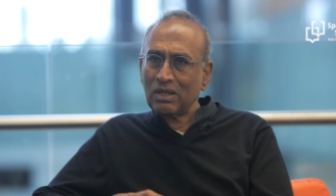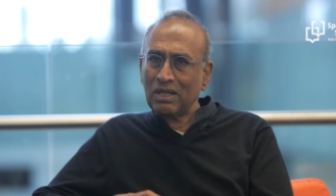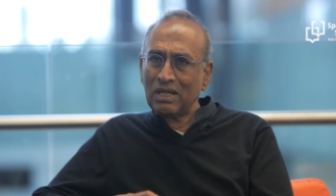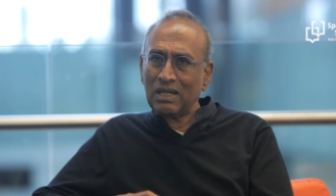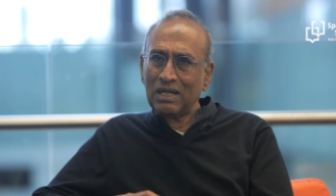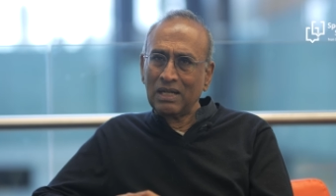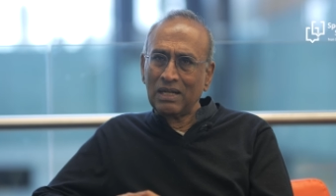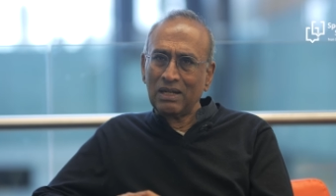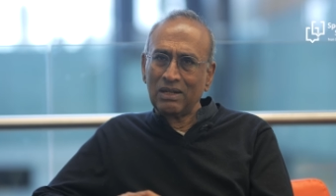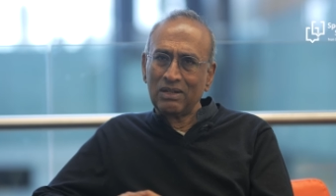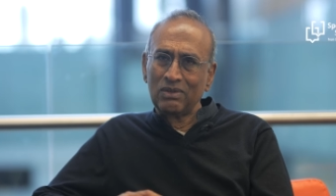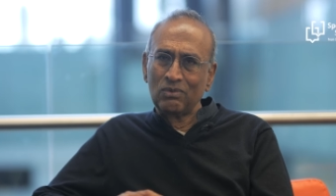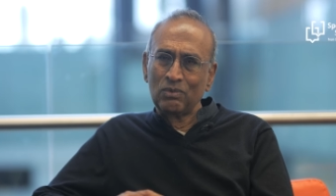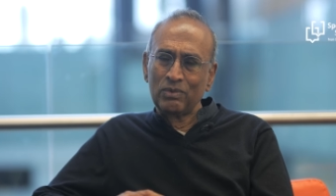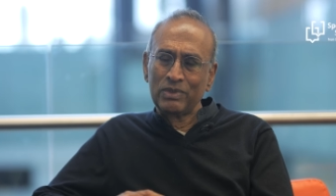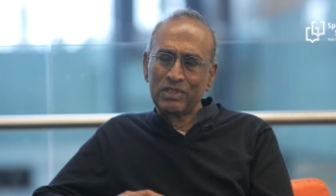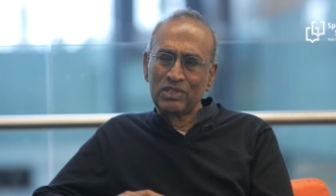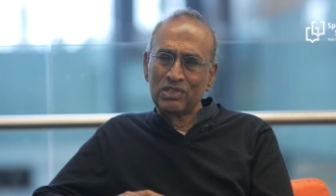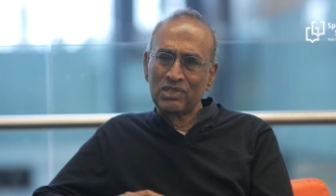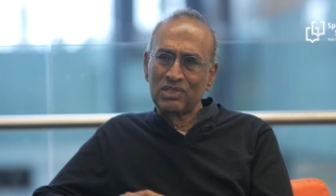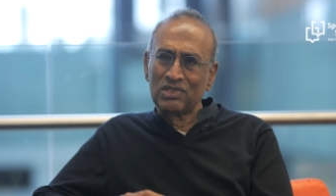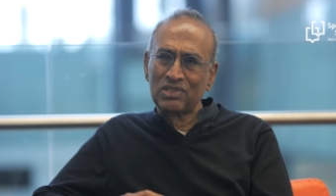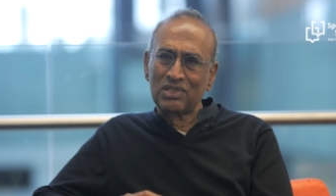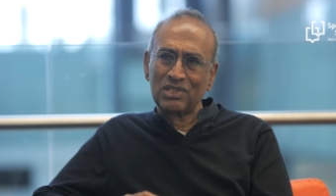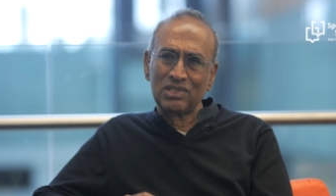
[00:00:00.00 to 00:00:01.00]
uh,
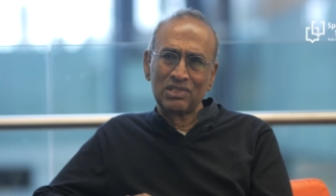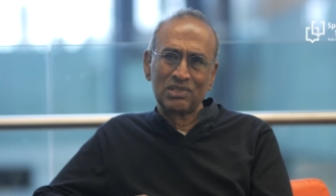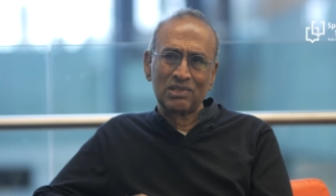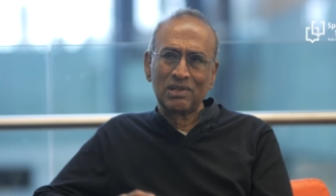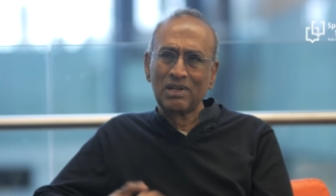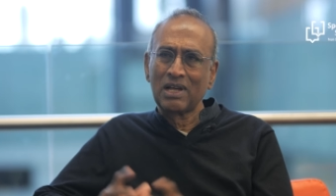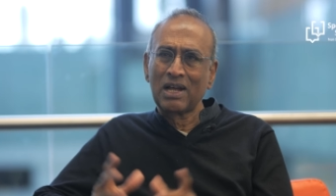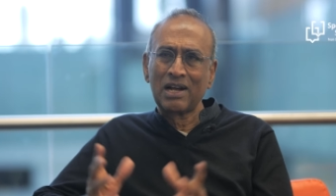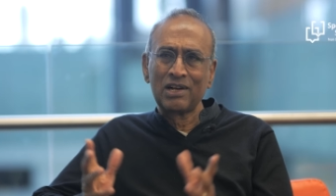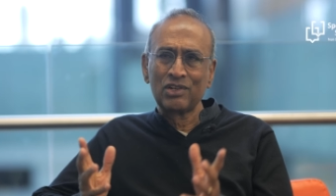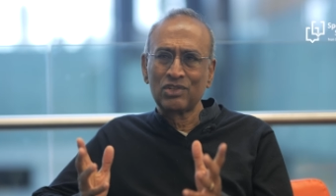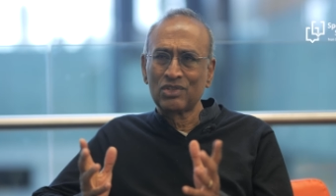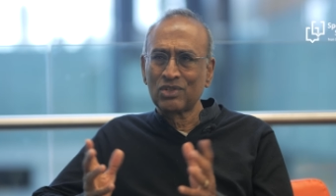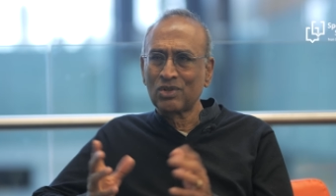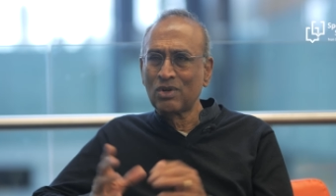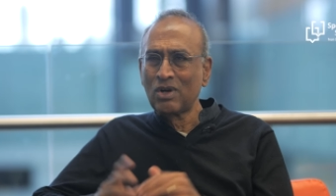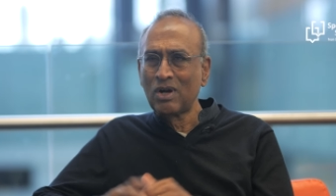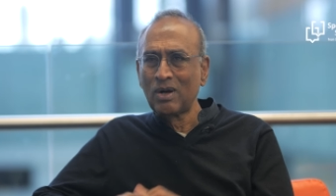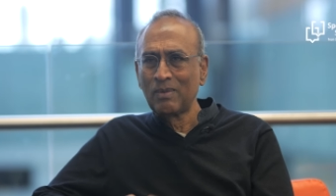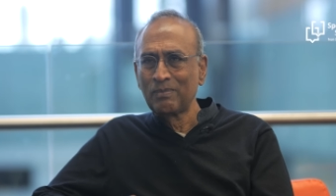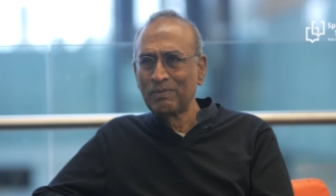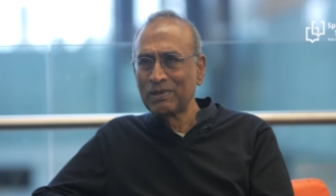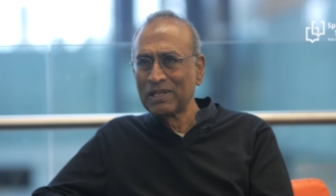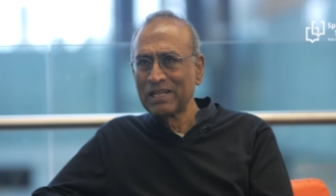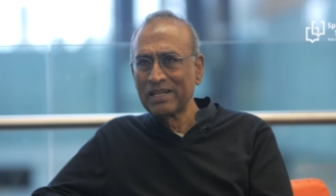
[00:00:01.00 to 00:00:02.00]
which is this large
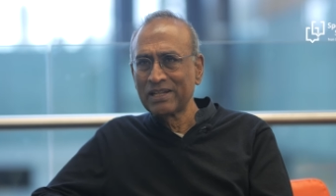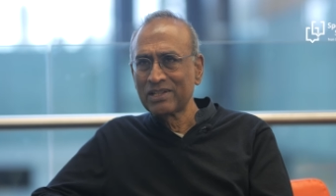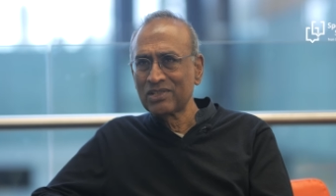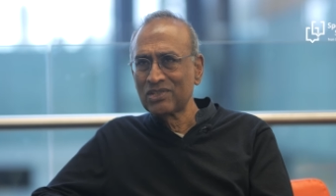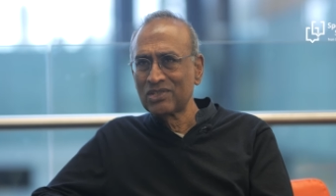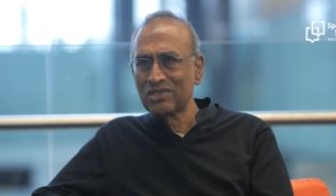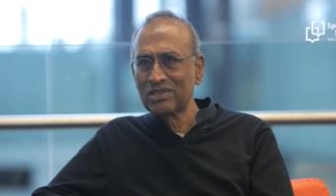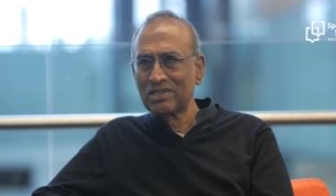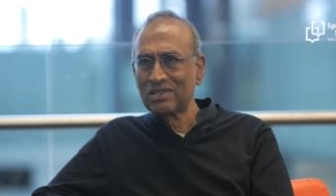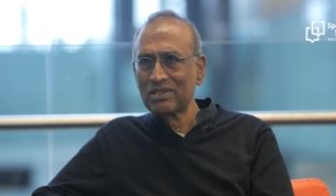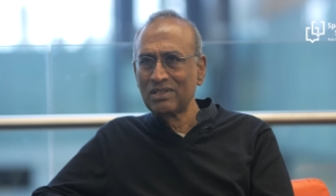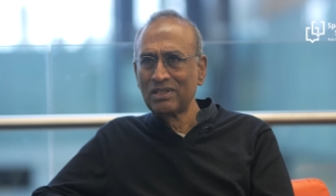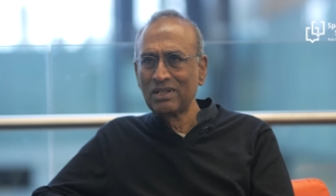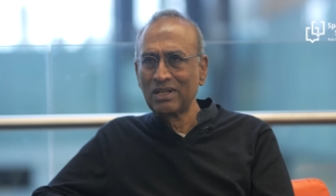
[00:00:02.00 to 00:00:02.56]
complex